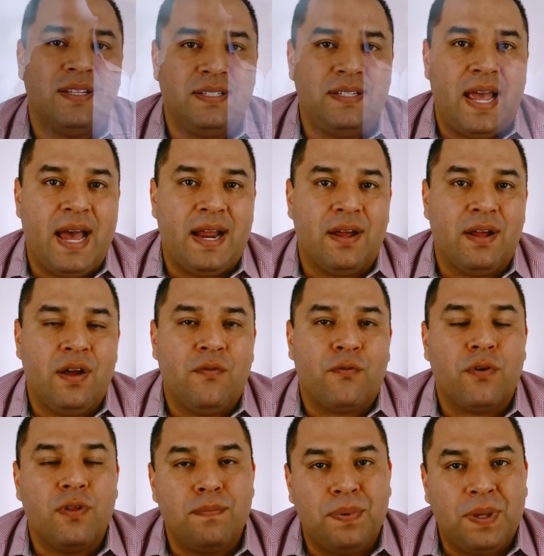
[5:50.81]
the data
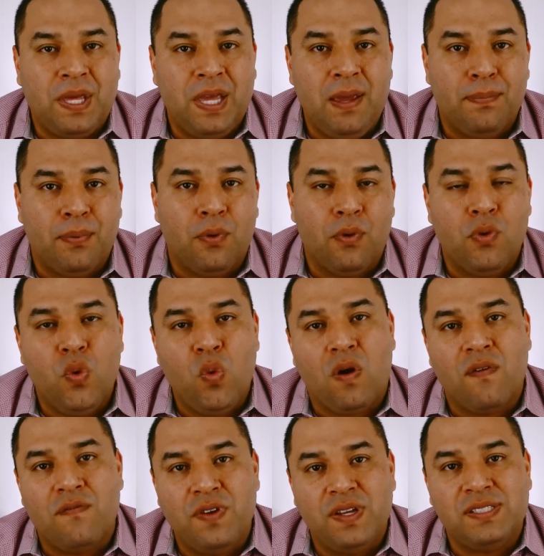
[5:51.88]
for the people who
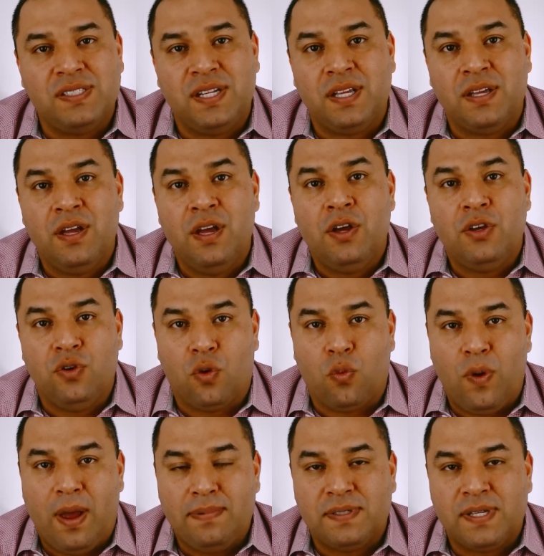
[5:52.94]
are visiting your
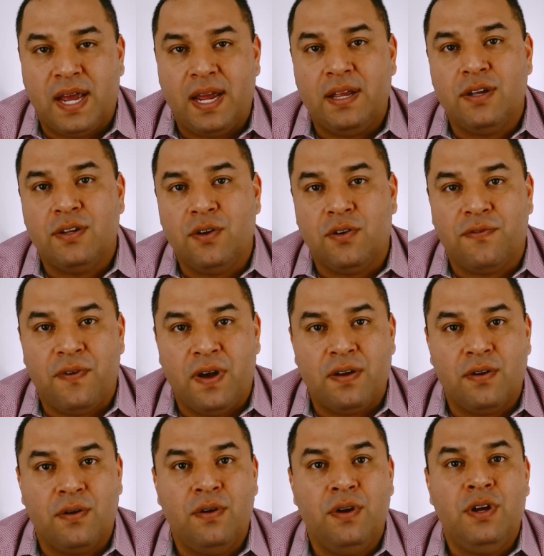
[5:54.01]
website, your
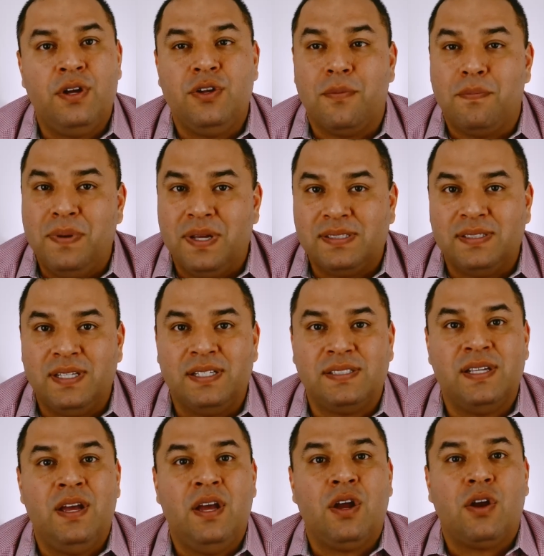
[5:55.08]
funnel, your
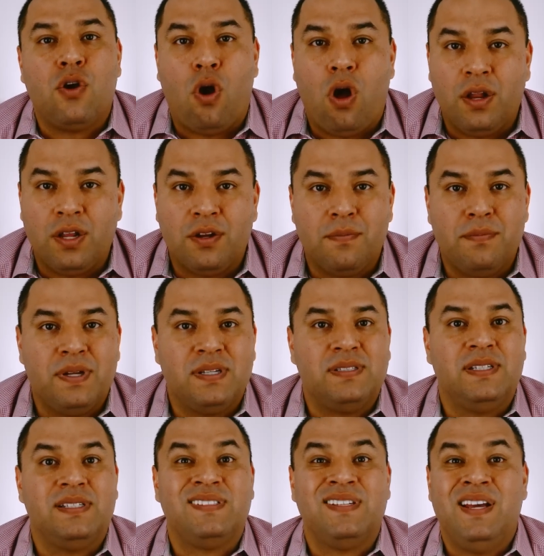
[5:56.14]
business, calling your
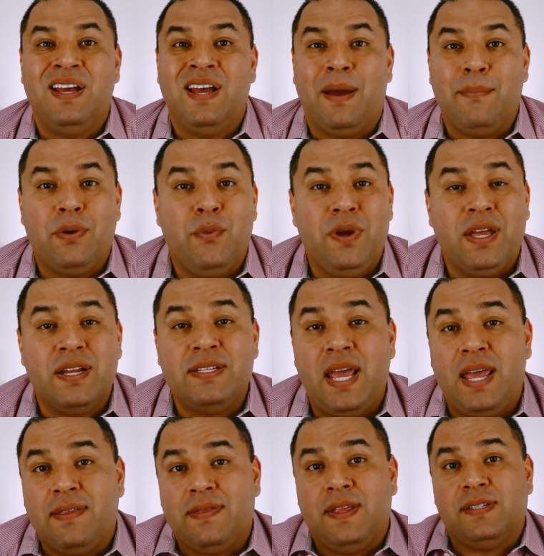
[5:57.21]
business. I mean, we can
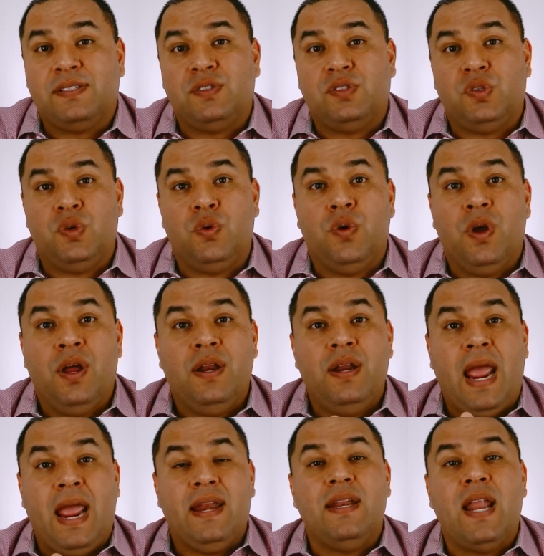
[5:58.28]
take this to
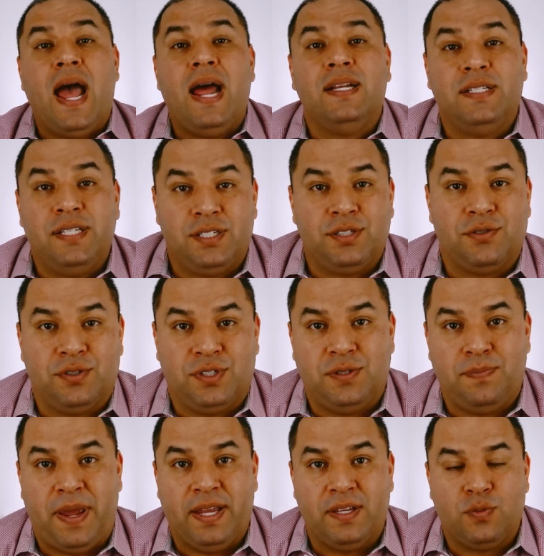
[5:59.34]
a non-digital
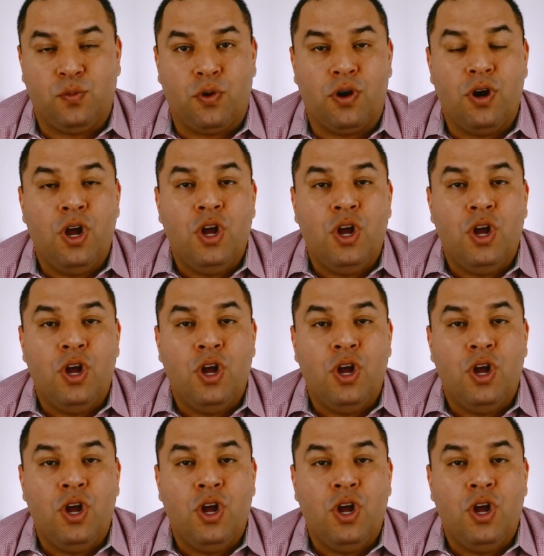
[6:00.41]
space where